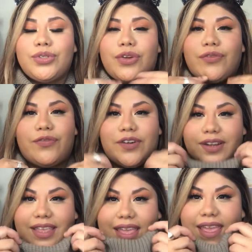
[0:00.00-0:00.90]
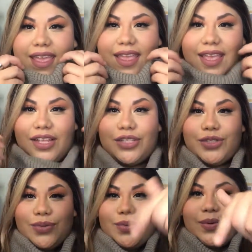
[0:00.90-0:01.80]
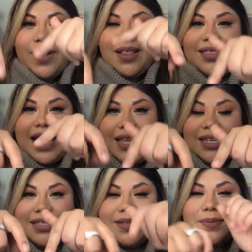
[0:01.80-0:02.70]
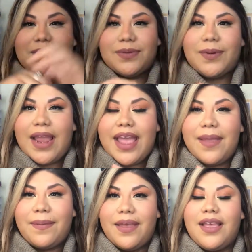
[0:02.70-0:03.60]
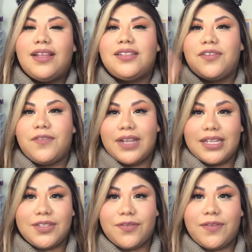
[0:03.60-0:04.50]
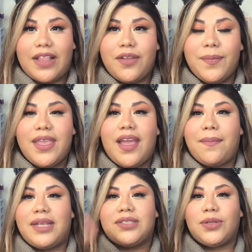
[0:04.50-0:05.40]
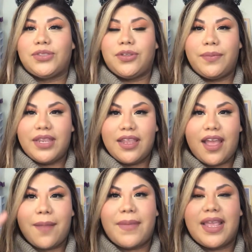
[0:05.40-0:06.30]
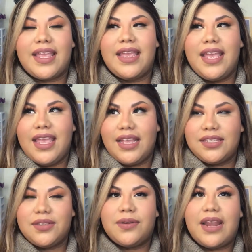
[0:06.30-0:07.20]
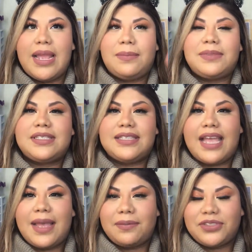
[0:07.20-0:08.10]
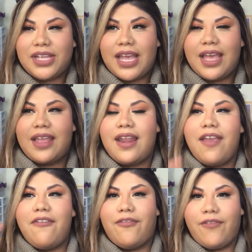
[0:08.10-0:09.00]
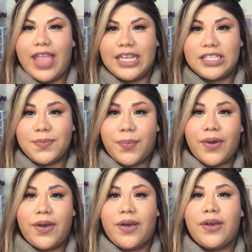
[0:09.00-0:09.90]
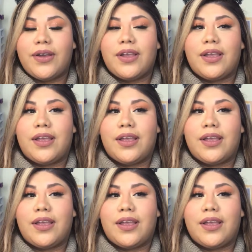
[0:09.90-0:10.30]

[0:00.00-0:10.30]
don't forget to like and subscribe. Don't forget to follow me on my social media, on my Instagram, Snapchat, Facebook.